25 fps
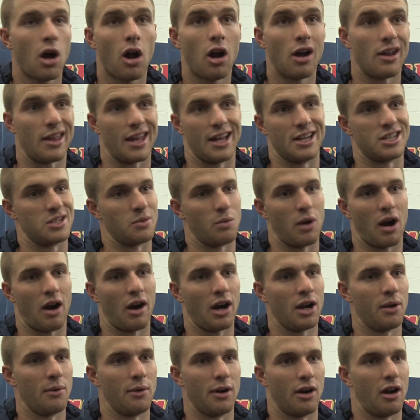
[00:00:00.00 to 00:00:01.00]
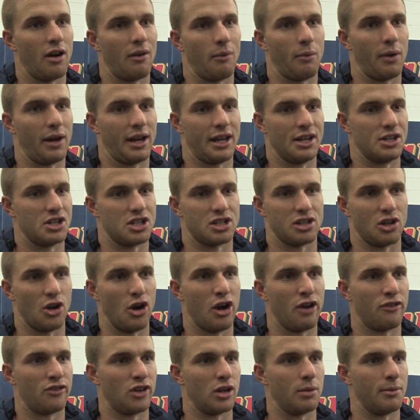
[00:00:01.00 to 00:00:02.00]
I don't think it's a worry. We, we can just
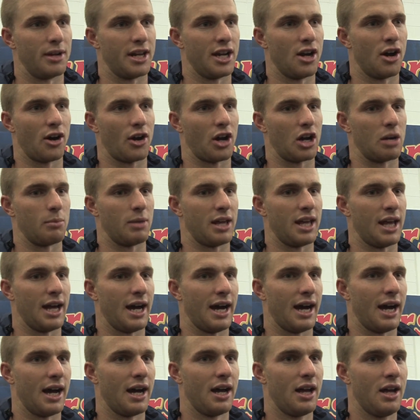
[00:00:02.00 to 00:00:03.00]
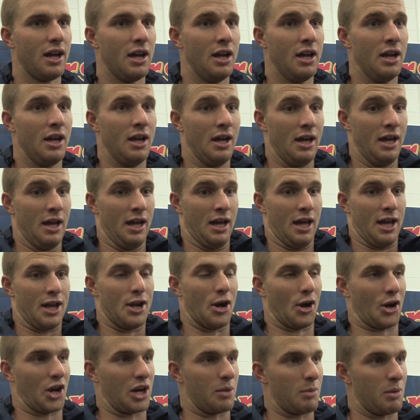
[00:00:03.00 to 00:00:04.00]
learn from it. You're not going to be uh,
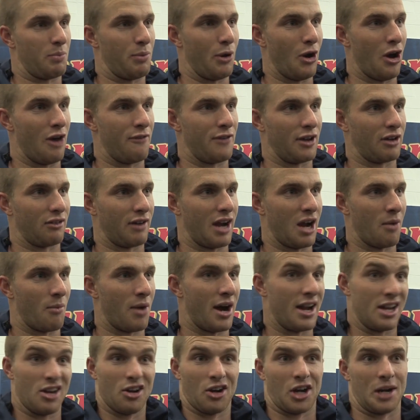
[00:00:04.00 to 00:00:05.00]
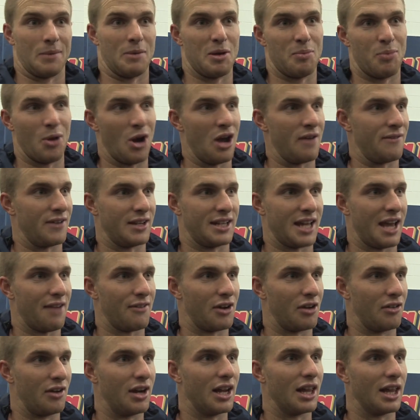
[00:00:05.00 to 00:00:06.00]
you're not going to be perfect round one. You're not going to be perfect
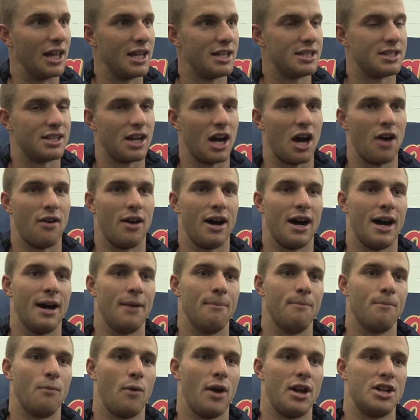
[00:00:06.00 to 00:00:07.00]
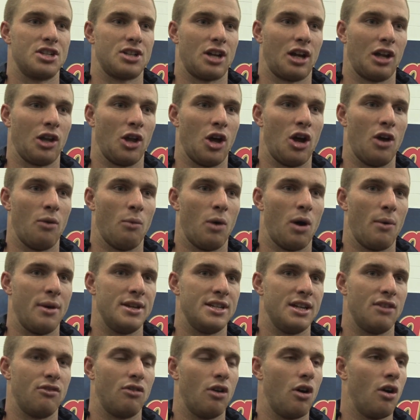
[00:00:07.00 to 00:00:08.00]
ever, really. So um, we're just going to learn what
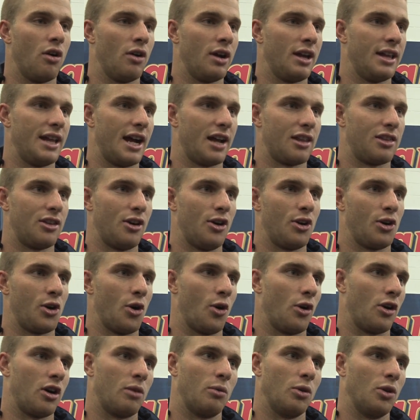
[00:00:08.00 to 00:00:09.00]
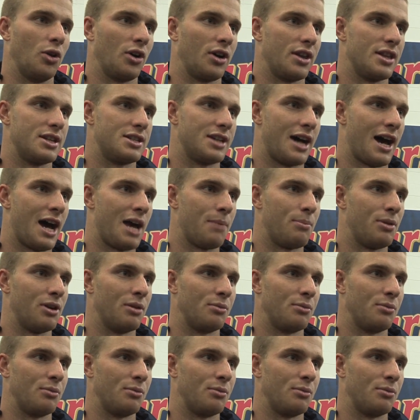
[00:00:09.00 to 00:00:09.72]
we did wrong in that third quarter. We'll look at the tape,